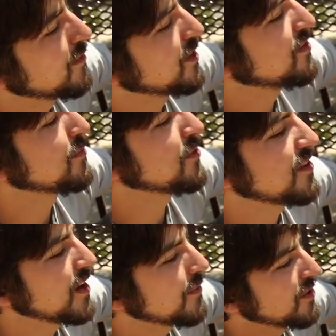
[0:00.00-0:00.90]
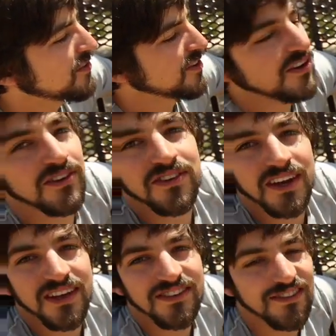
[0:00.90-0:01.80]
Pretty simple setup. We just use the
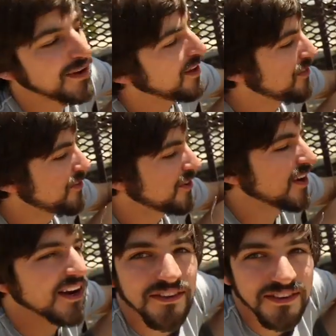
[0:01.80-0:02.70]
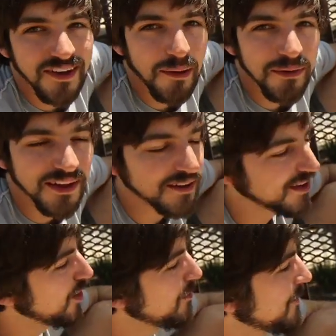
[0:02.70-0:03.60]
adhesive mount and threw it right on the top of the
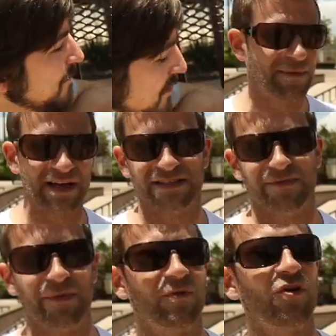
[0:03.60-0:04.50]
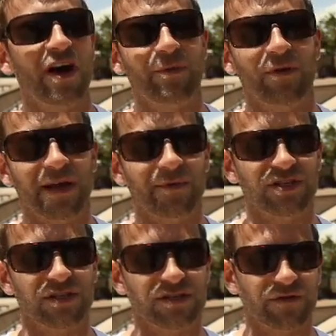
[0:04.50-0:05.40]
helmet. Makes some incredible
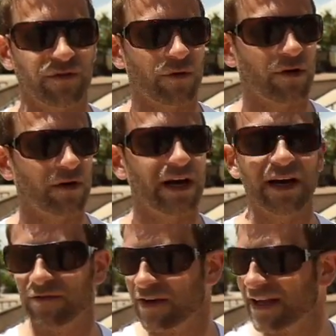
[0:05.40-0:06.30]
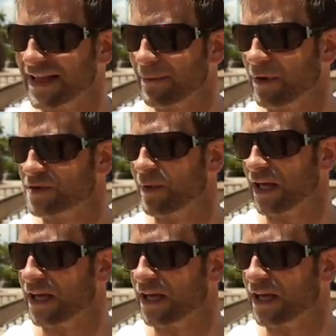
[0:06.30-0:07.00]
images for, uh, for not that much money.